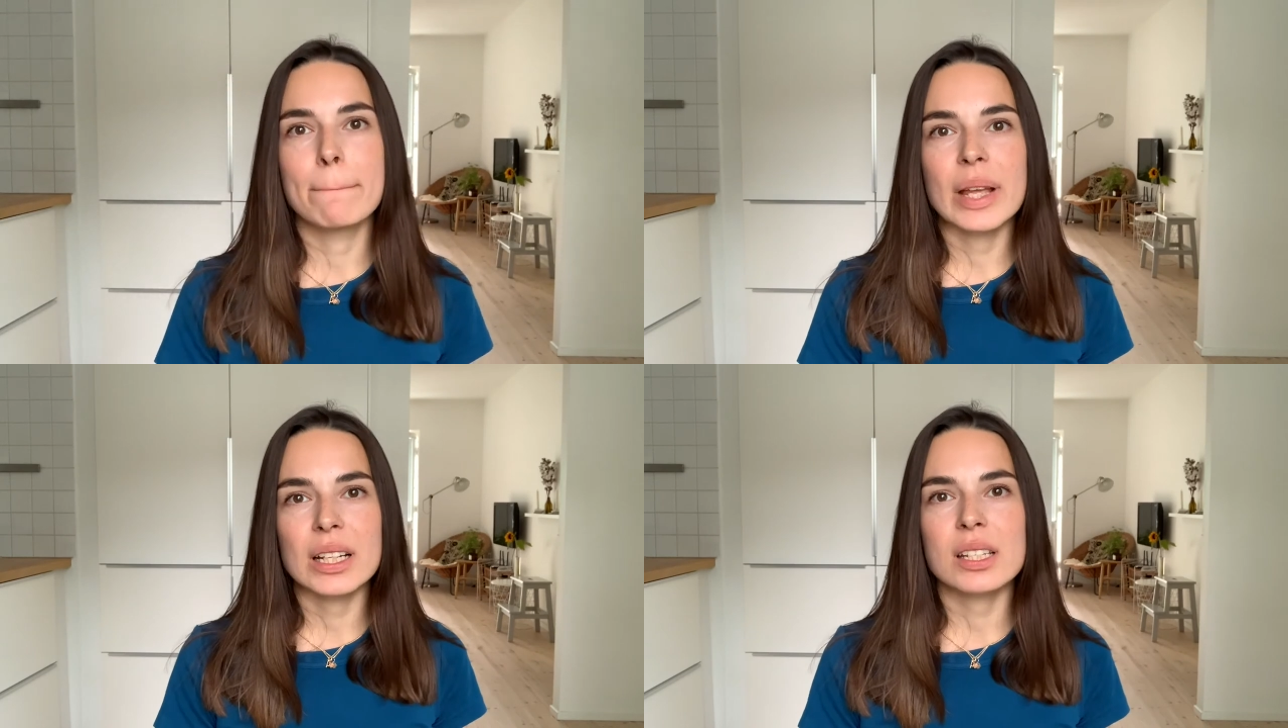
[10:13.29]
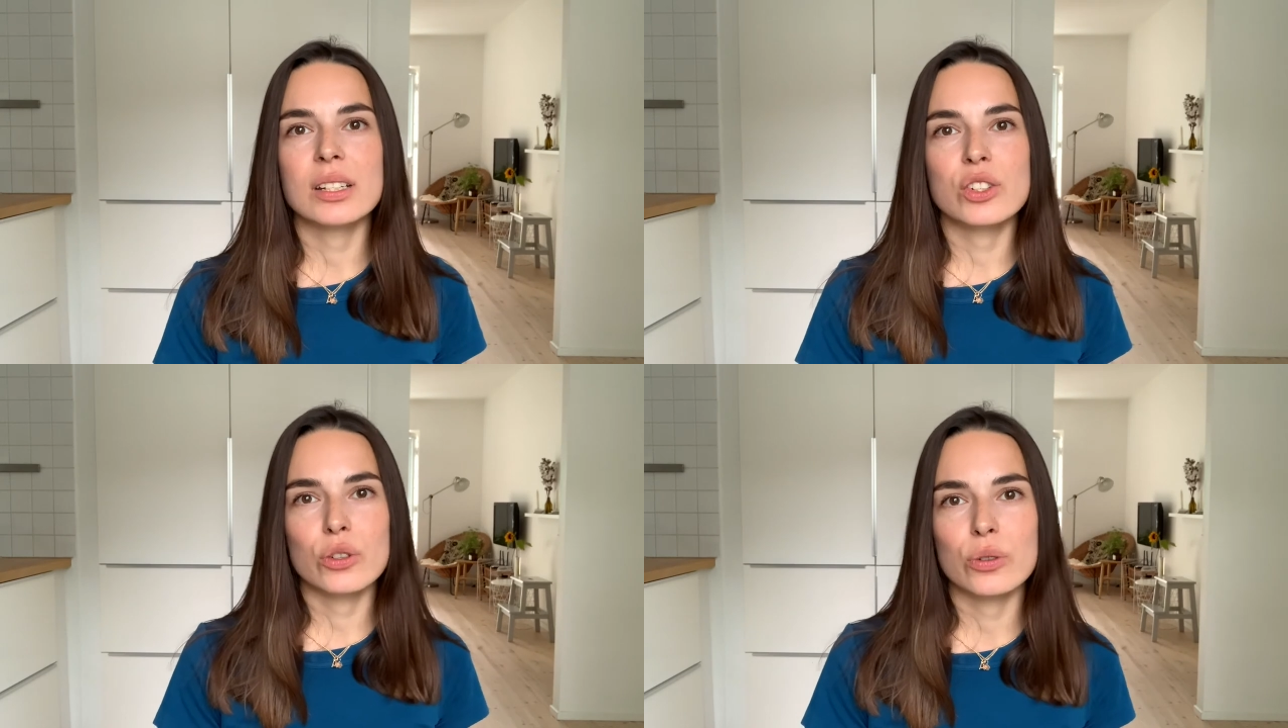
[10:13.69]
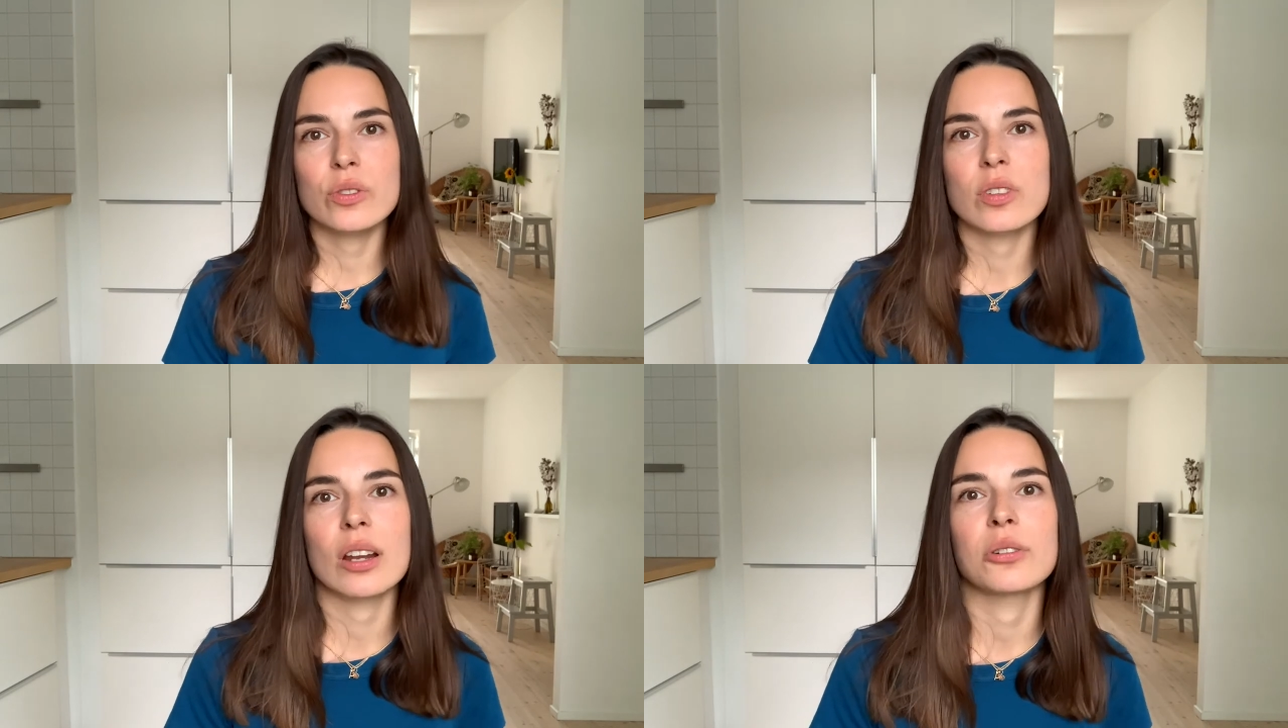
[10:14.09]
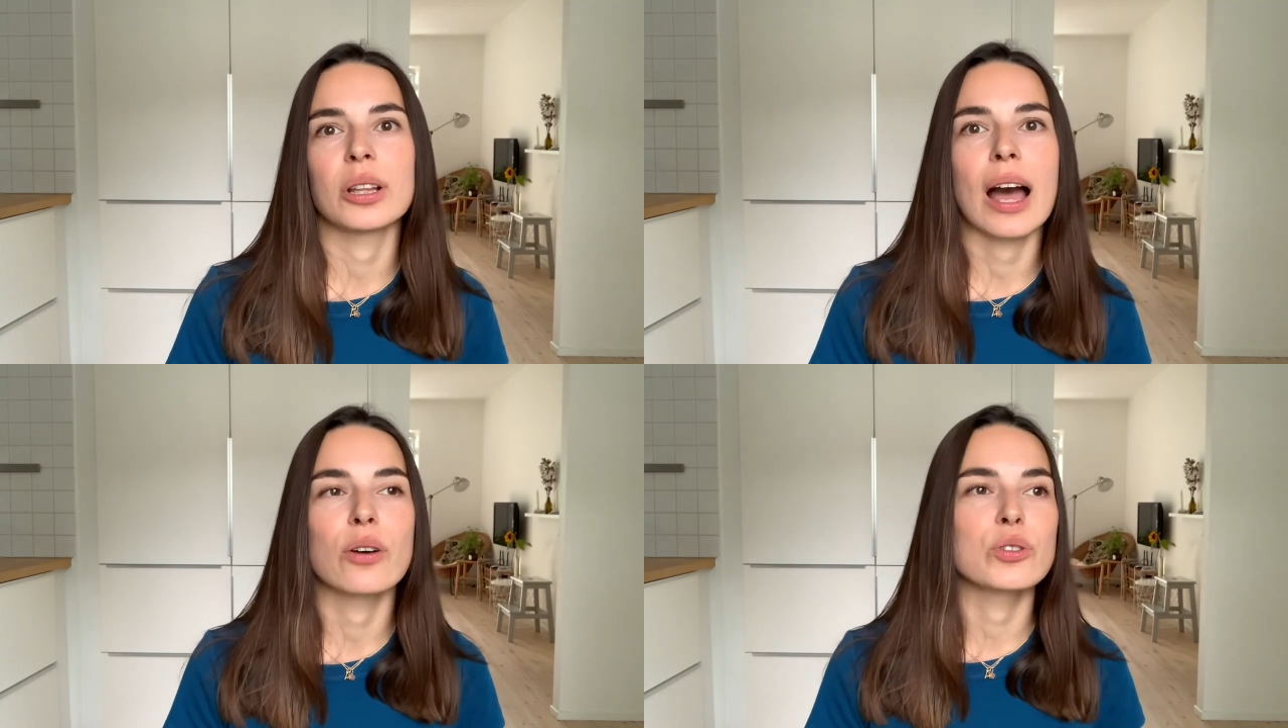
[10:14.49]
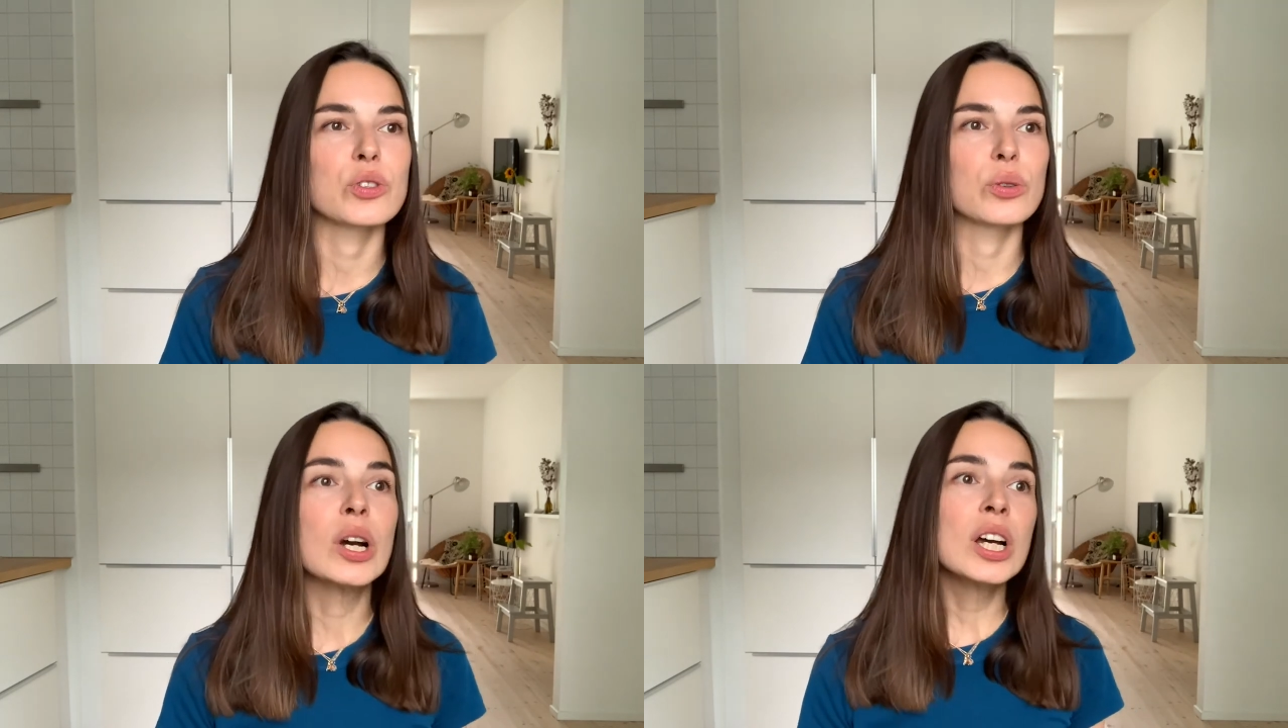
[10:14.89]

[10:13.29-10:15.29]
building tools that are allowed to